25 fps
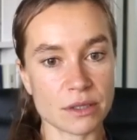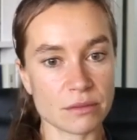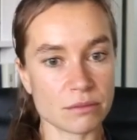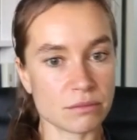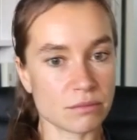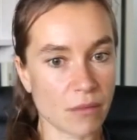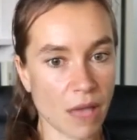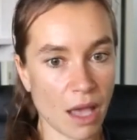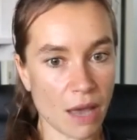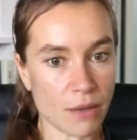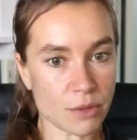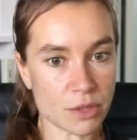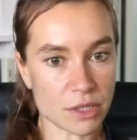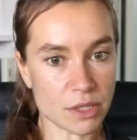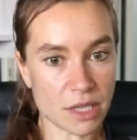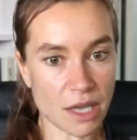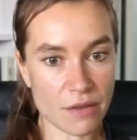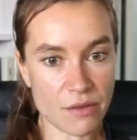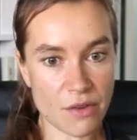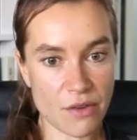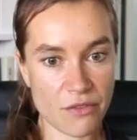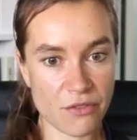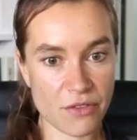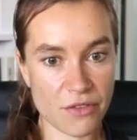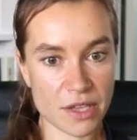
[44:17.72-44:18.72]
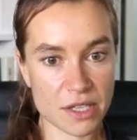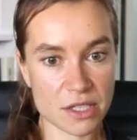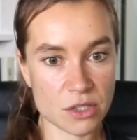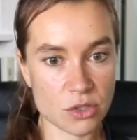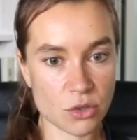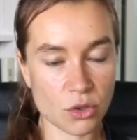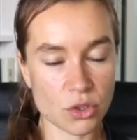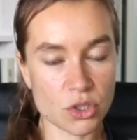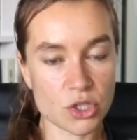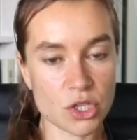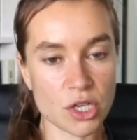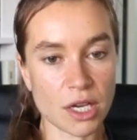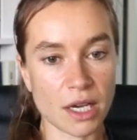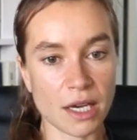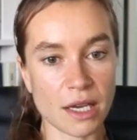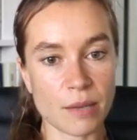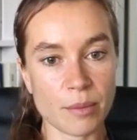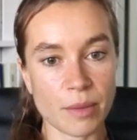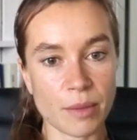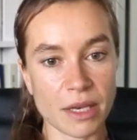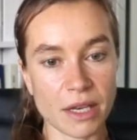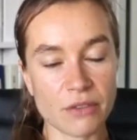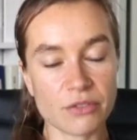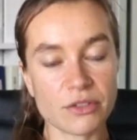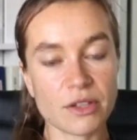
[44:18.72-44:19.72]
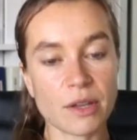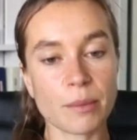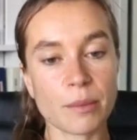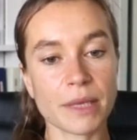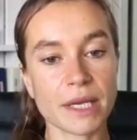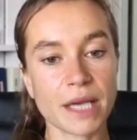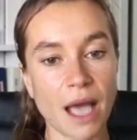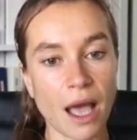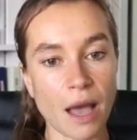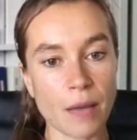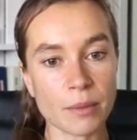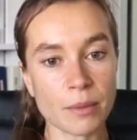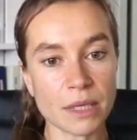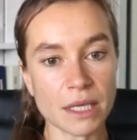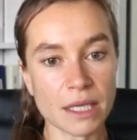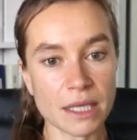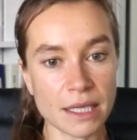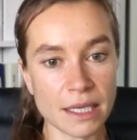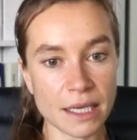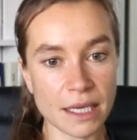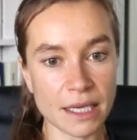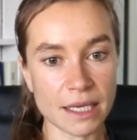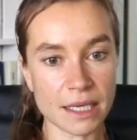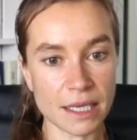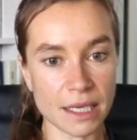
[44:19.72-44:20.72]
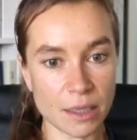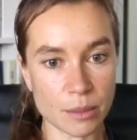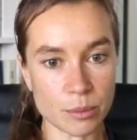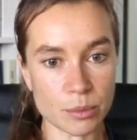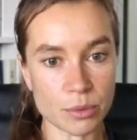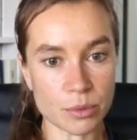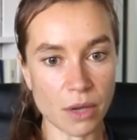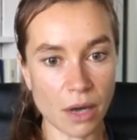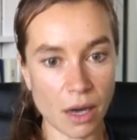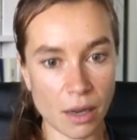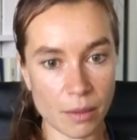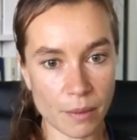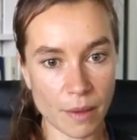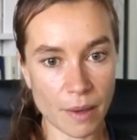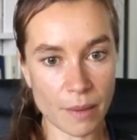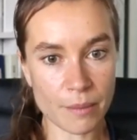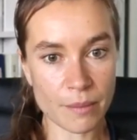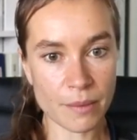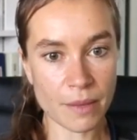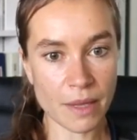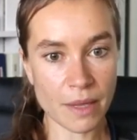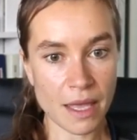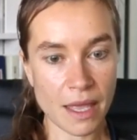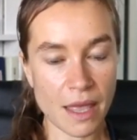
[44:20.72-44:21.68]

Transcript: I would never fix surgically. But if they become clinically a problem,